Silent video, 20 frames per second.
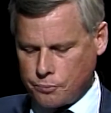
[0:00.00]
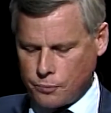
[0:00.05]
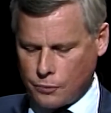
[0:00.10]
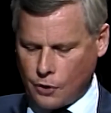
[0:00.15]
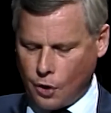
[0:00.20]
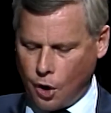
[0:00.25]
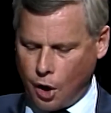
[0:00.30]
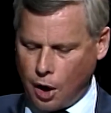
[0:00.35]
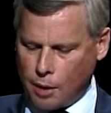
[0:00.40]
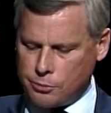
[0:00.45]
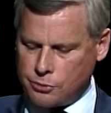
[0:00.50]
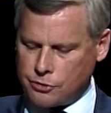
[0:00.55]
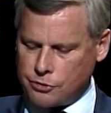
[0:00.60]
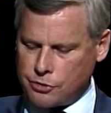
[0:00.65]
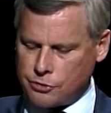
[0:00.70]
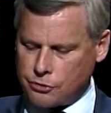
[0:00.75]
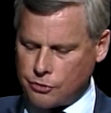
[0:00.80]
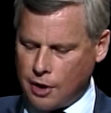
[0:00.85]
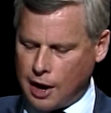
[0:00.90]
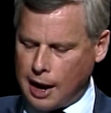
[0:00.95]
arms is
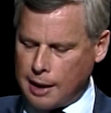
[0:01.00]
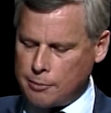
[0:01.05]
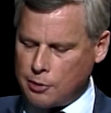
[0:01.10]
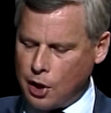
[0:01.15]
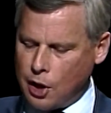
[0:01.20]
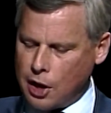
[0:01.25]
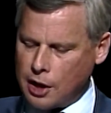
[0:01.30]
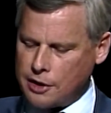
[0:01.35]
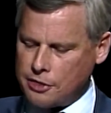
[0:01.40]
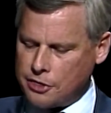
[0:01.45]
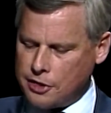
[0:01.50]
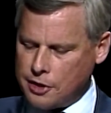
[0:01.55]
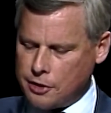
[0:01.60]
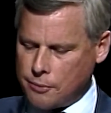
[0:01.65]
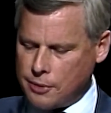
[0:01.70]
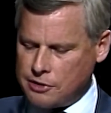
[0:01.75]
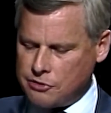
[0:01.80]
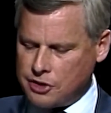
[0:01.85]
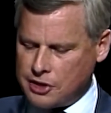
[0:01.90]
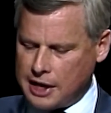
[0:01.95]
described long and thin
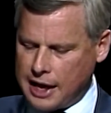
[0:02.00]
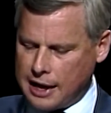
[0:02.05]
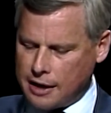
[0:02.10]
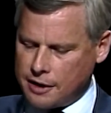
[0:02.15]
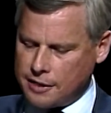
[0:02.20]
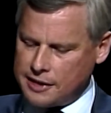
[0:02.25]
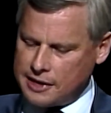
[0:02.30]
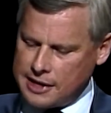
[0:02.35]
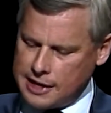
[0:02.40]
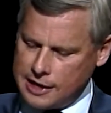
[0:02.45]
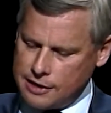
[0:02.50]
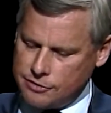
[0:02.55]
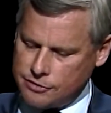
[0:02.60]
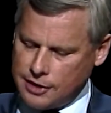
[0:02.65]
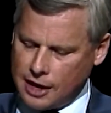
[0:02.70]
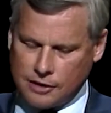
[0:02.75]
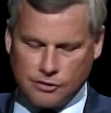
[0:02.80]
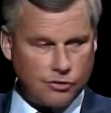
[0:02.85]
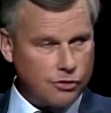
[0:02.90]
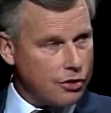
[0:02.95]
reaching down to the knee
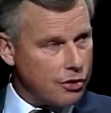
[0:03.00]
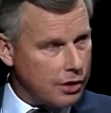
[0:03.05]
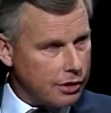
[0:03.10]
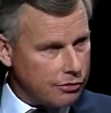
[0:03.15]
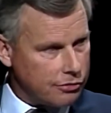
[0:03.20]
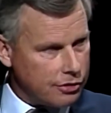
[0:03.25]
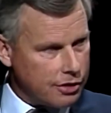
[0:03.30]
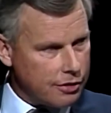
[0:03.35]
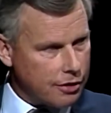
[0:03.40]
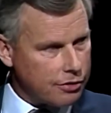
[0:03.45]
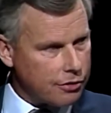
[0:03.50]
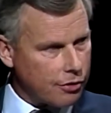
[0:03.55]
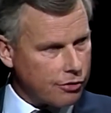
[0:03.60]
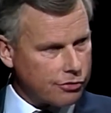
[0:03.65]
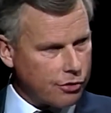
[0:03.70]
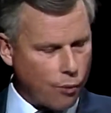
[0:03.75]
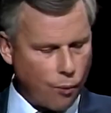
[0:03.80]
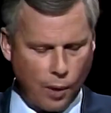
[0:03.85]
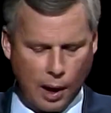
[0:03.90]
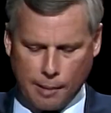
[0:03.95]
section. You can see that there's
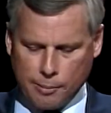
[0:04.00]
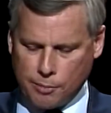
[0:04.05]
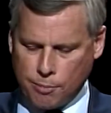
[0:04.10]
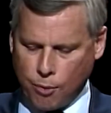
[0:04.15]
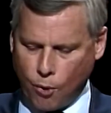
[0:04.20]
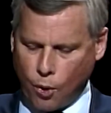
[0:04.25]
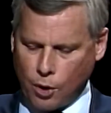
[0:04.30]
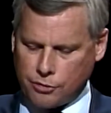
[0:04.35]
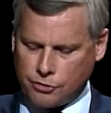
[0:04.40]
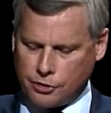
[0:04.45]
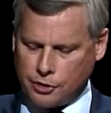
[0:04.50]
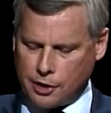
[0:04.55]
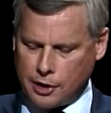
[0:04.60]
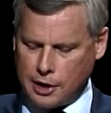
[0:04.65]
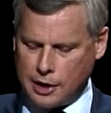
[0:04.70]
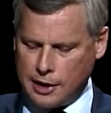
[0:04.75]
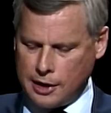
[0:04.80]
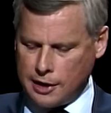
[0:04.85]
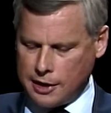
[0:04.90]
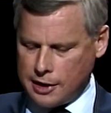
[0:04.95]
a webbed portion
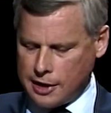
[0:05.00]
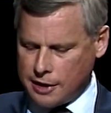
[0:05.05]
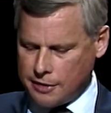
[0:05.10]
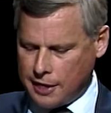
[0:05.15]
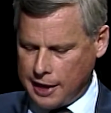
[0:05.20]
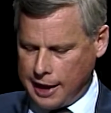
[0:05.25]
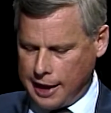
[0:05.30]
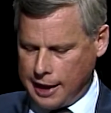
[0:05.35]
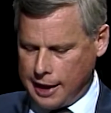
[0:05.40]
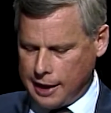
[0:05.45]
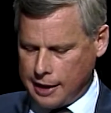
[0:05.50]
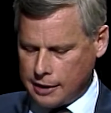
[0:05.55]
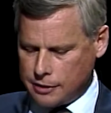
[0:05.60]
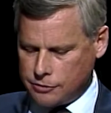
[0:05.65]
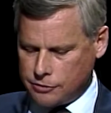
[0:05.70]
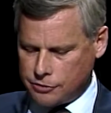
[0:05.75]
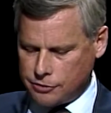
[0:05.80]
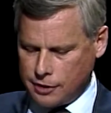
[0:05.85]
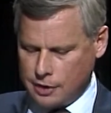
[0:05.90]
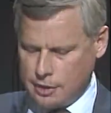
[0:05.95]
in the hands,